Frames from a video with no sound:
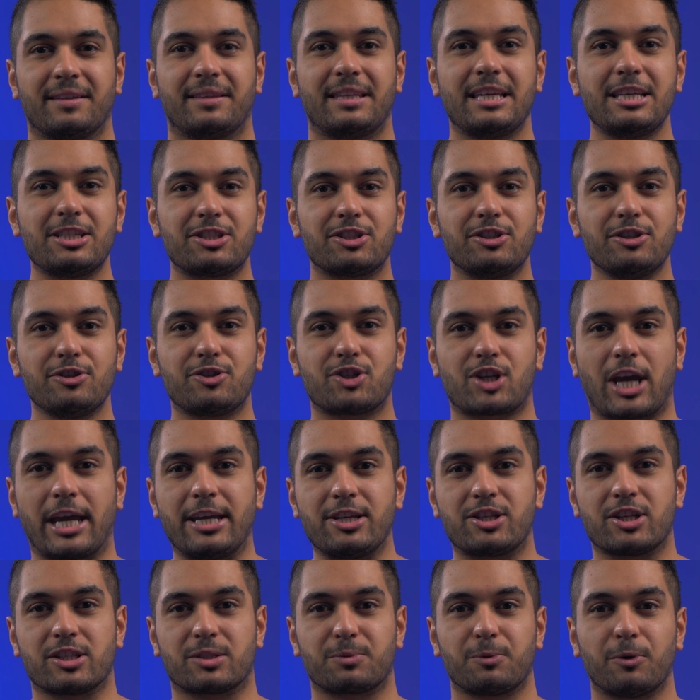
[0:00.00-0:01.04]
These new
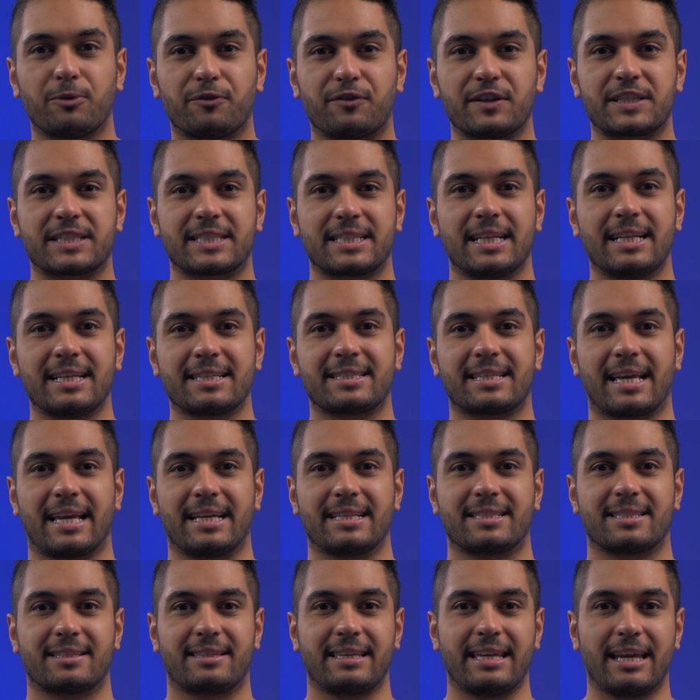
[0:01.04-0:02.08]
changes will
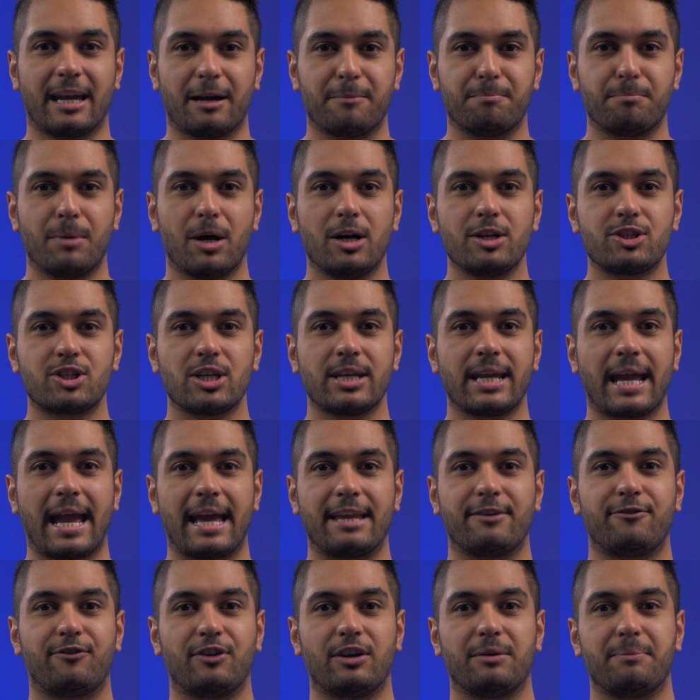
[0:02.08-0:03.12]
facilitate the emerging
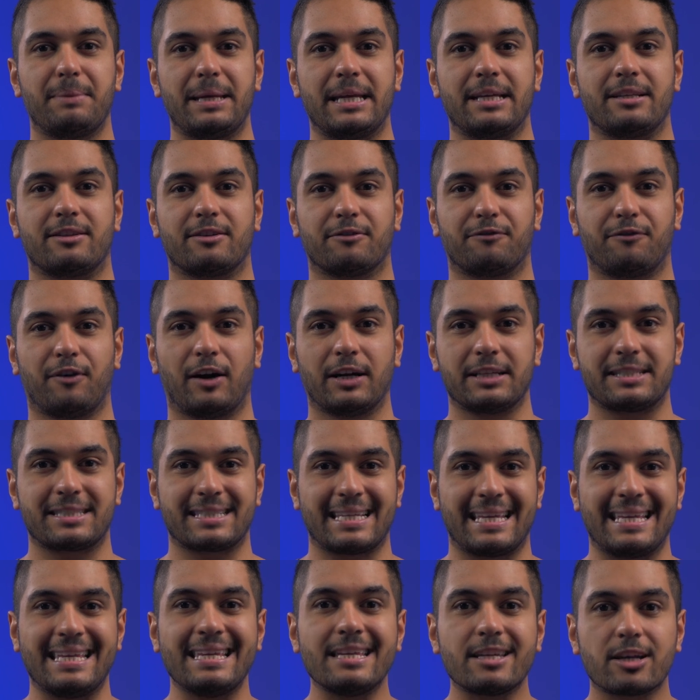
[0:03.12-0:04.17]
NVMe device
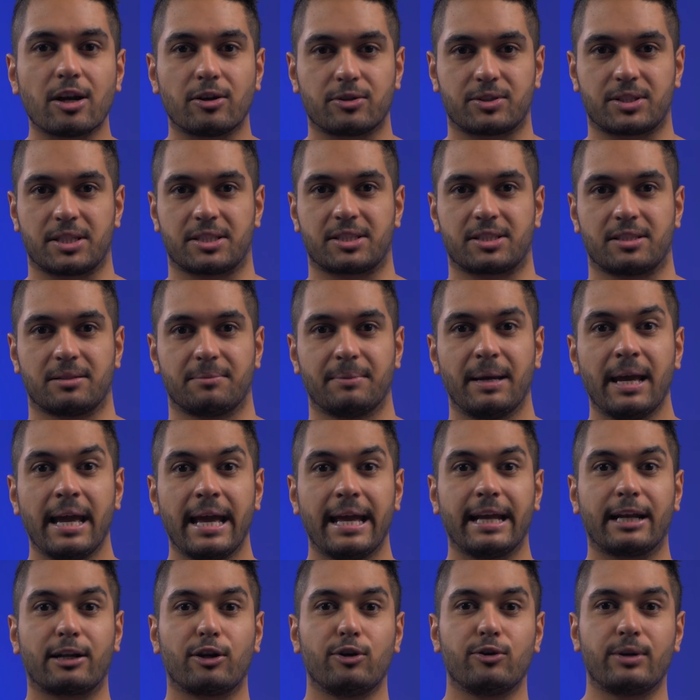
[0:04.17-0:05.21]
ecosystem,
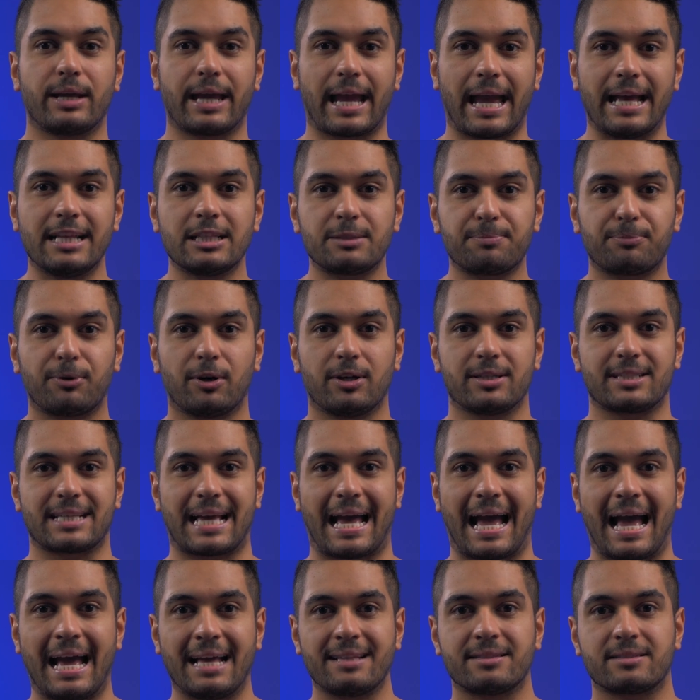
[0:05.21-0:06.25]
including enterprise
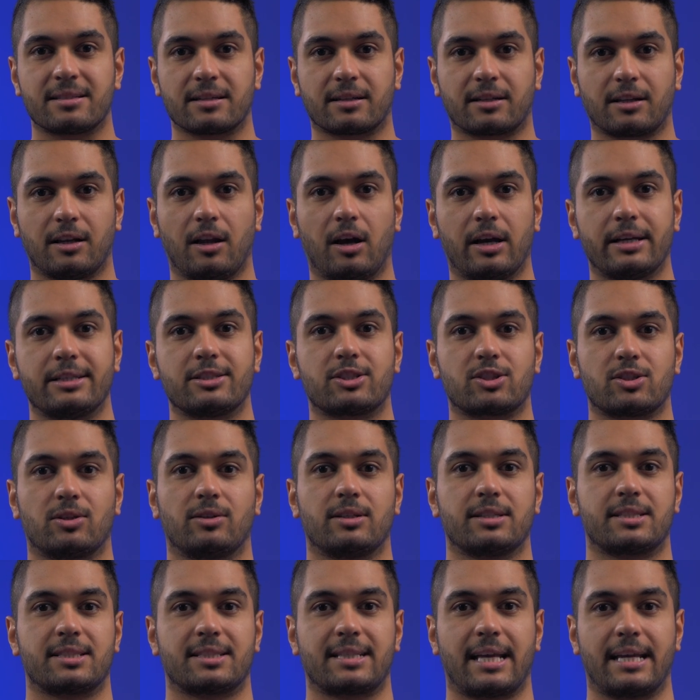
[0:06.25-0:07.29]
and client
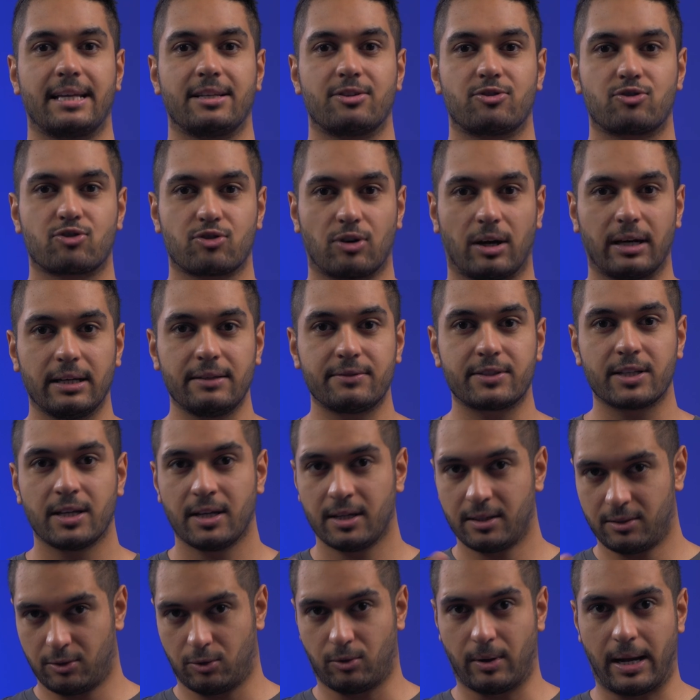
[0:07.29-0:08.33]
solid-state drives
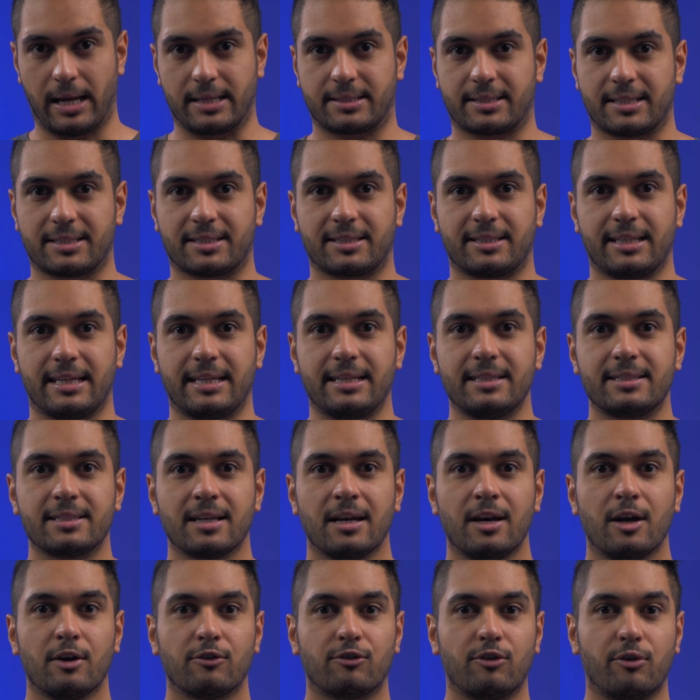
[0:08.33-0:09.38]
or SSDs,
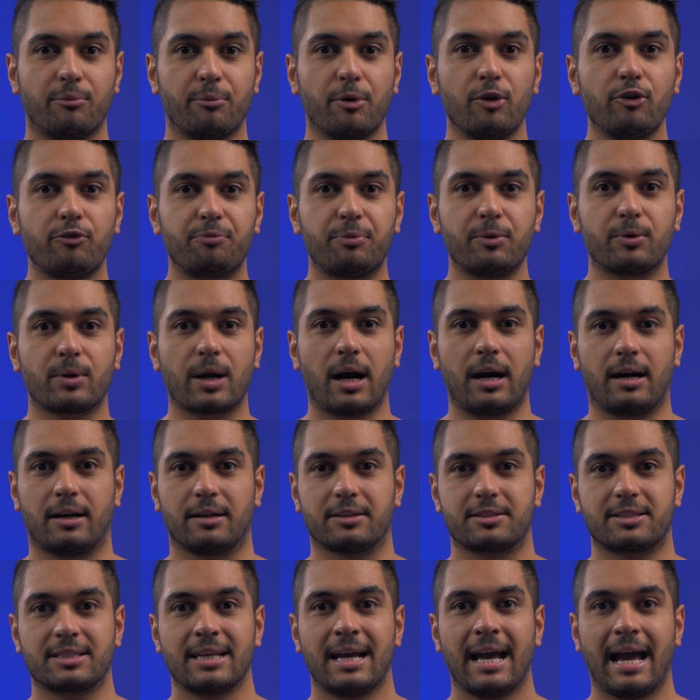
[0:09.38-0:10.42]
removable
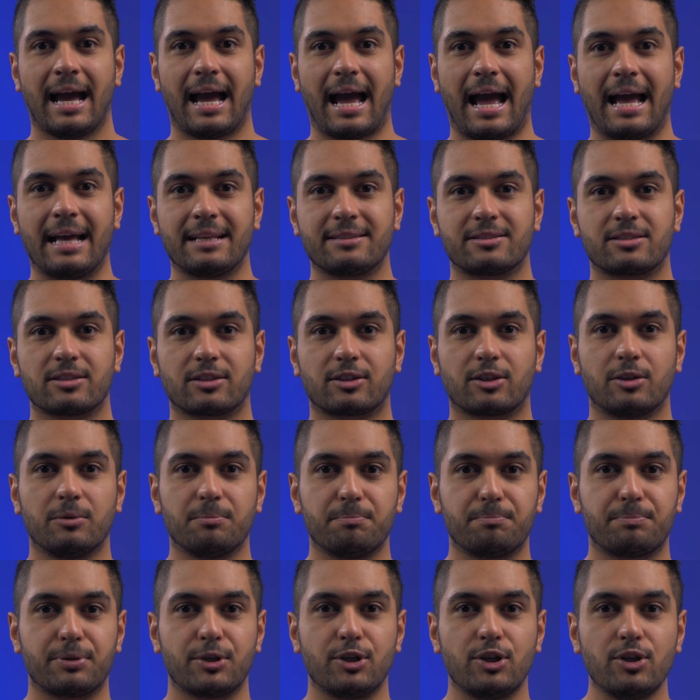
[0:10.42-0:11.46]
cards, and
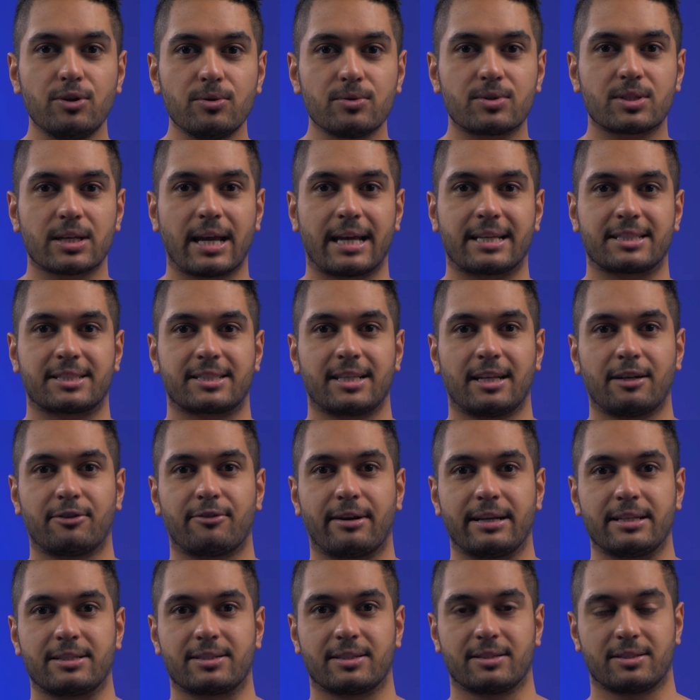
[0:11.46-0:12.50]
compute
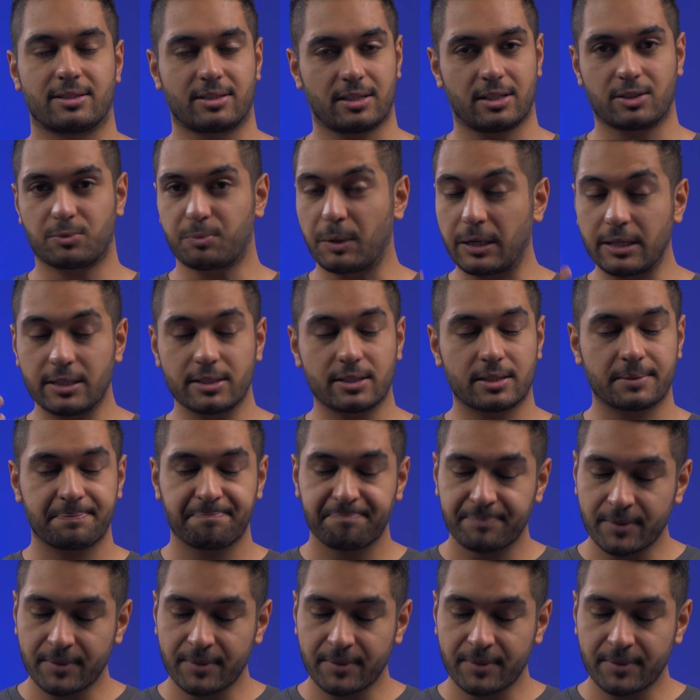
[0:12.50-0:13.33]
accelerators, as well as